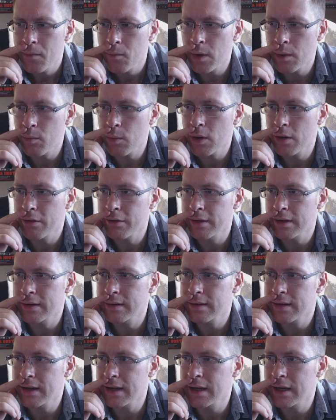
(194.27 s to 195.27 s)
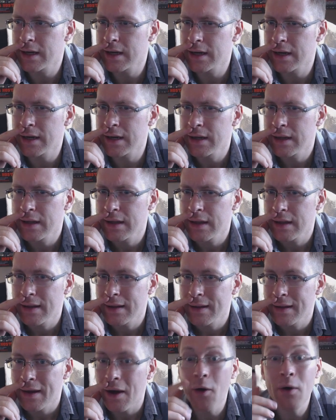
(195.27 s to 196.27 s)
What was it?
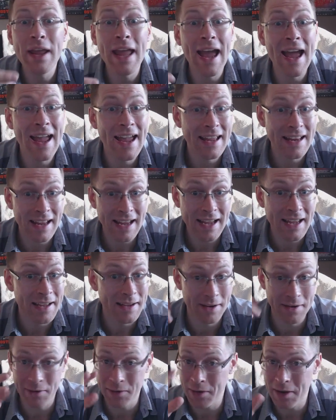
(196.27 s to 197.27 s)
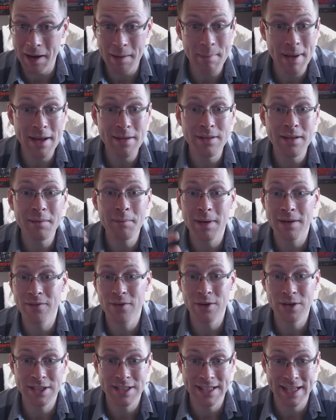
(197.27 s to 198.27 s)
Oh yeah, amazing. My
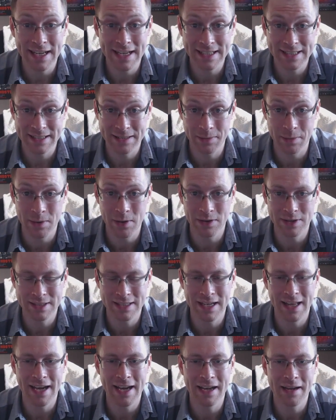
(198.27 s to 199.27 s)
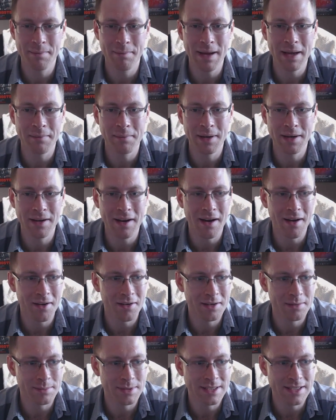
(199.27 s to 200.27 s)
first test was like Batman
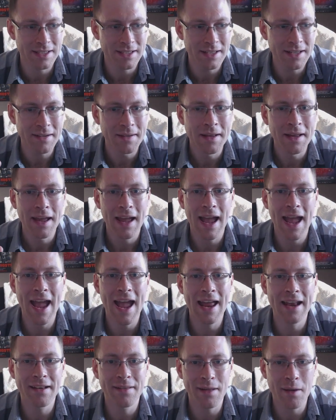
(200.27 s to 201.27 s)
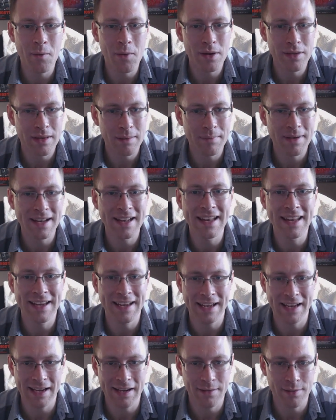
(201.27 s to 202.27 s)
Arkham City, and there was some
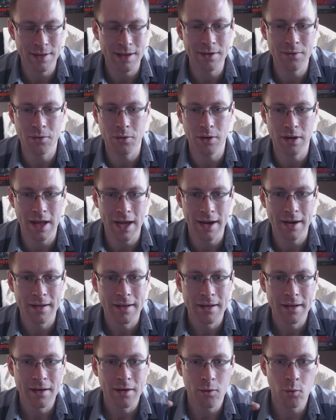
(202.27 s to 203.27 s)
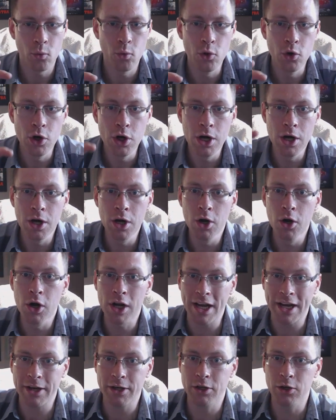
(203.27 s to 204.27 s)
clicking in the intro, like, and